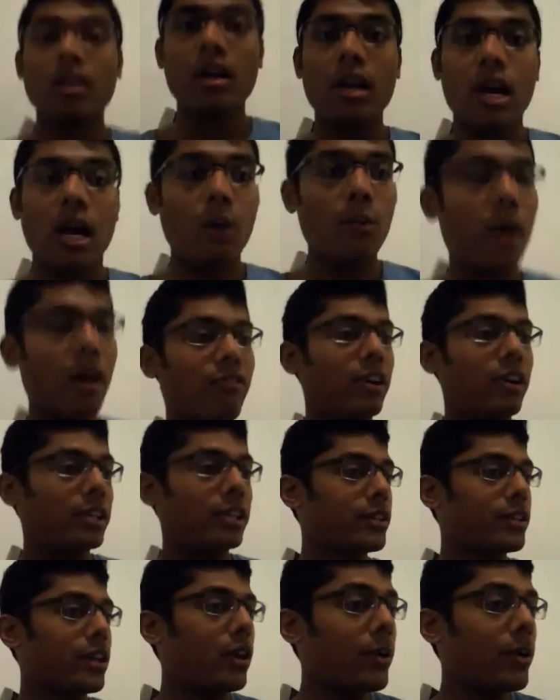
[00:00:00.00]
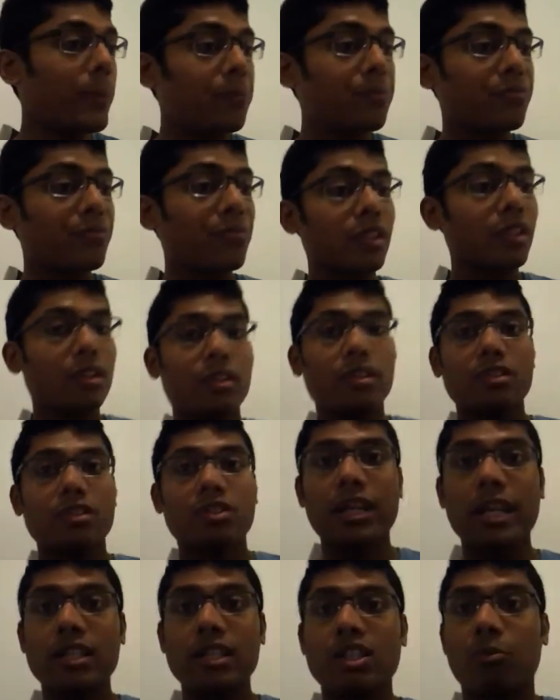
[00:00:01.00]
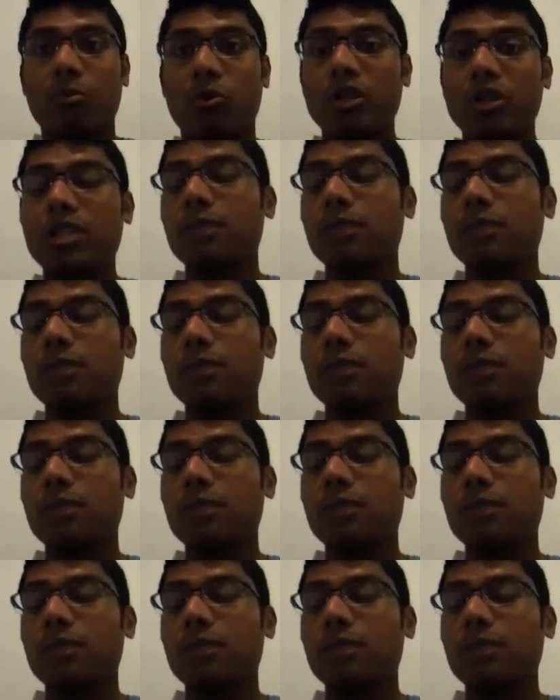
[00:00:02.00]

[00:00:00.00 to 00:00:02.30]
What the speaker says: However, so to get to the point,